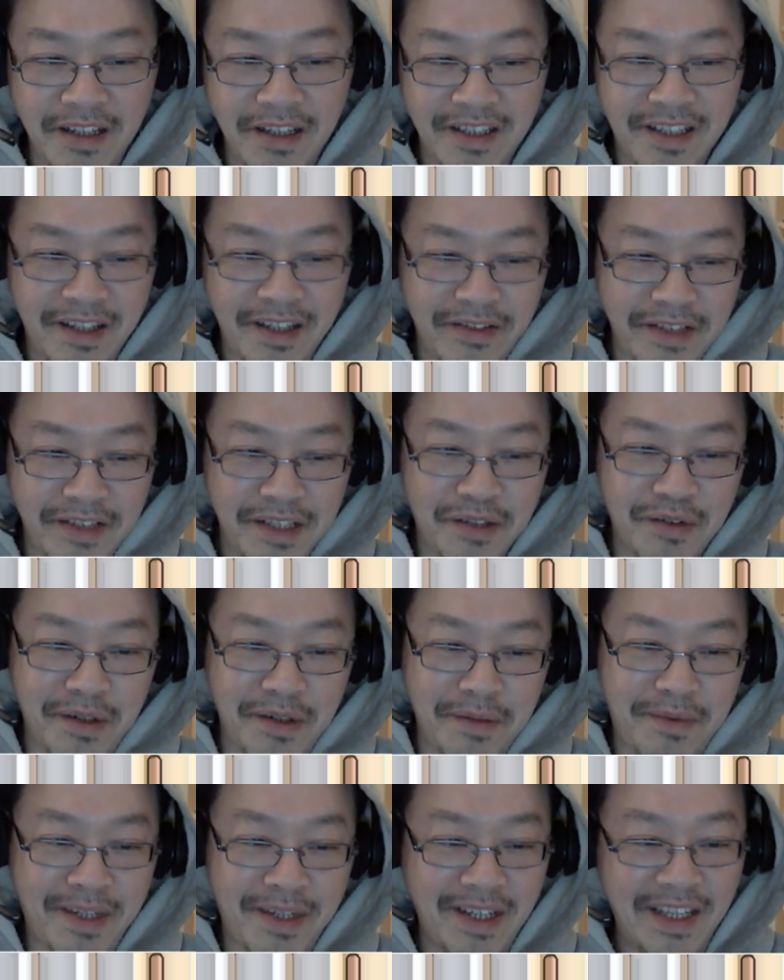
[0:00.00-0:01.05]

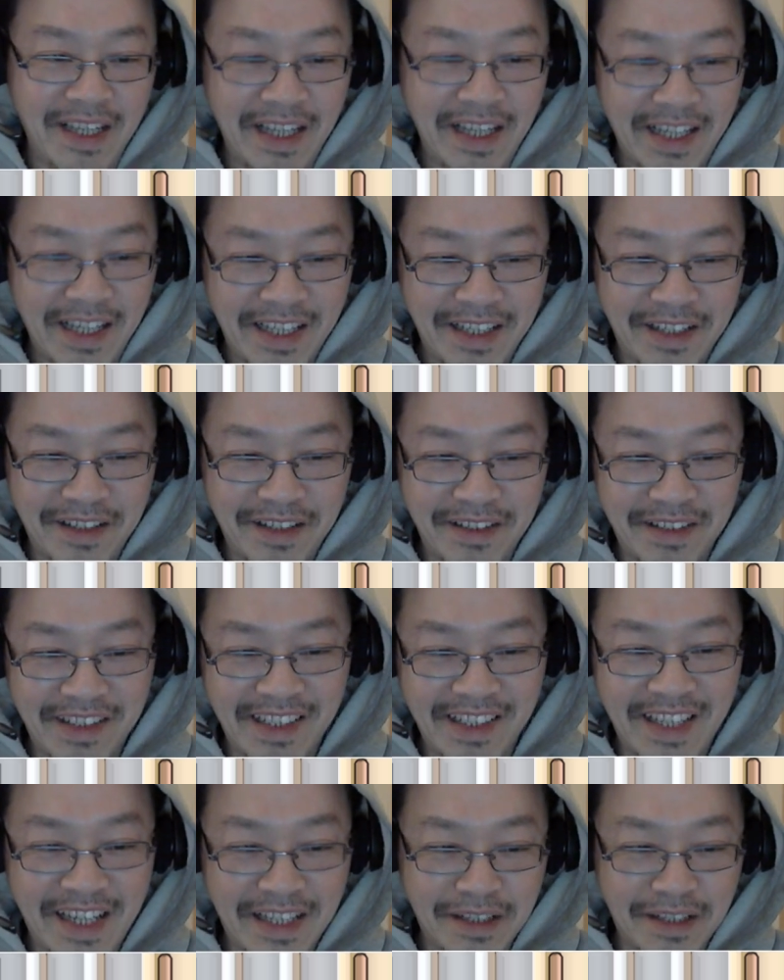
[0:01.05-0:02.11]
JavaScript, you know,
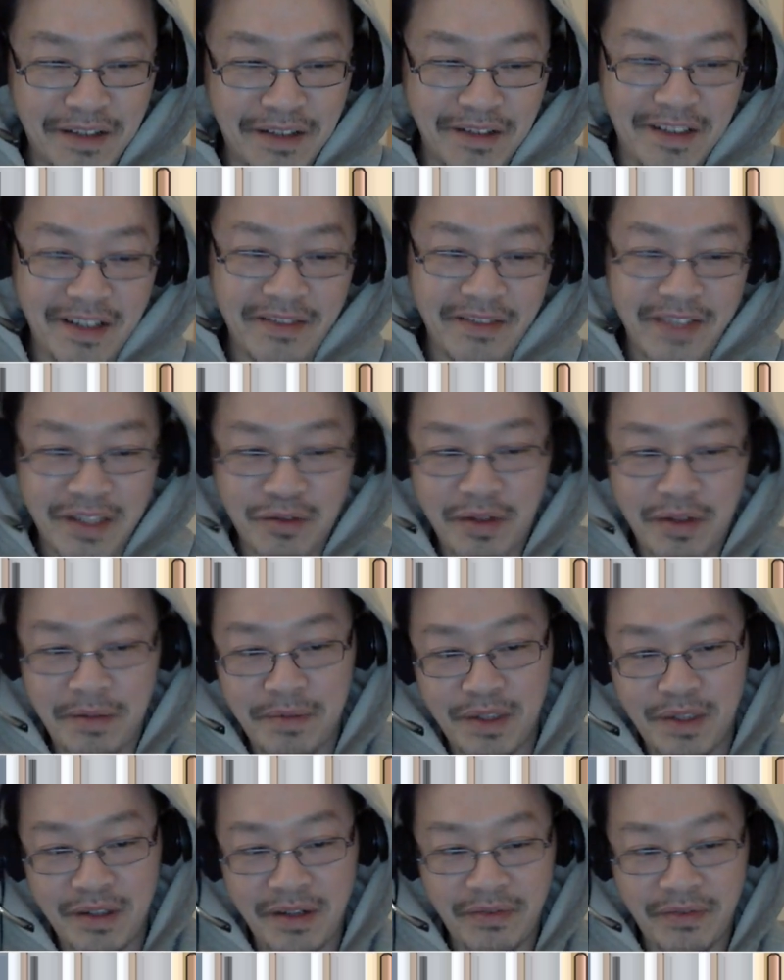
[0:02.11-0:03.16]
yeah, so JavaScript,
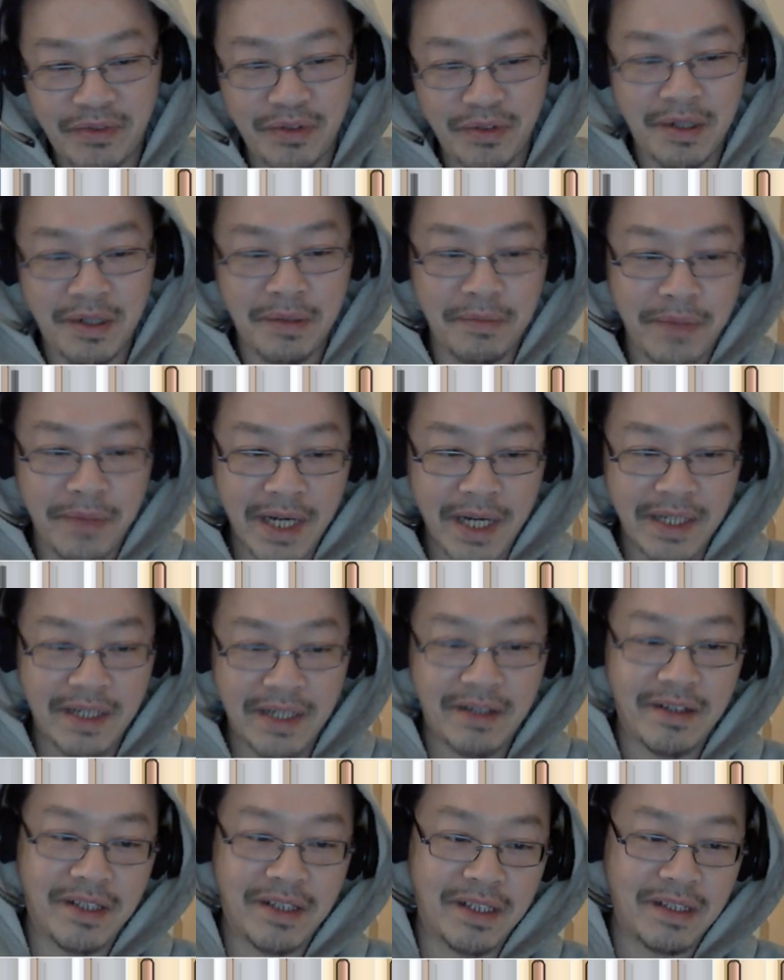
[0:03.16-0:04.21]
you have to
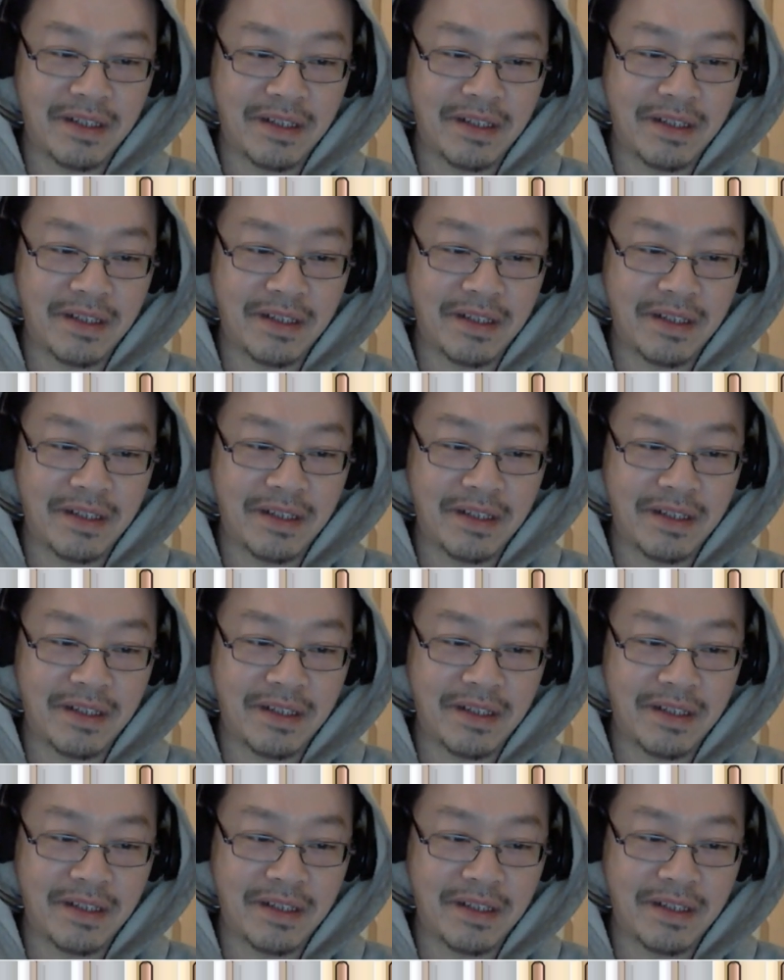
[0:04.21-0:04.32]
compile it,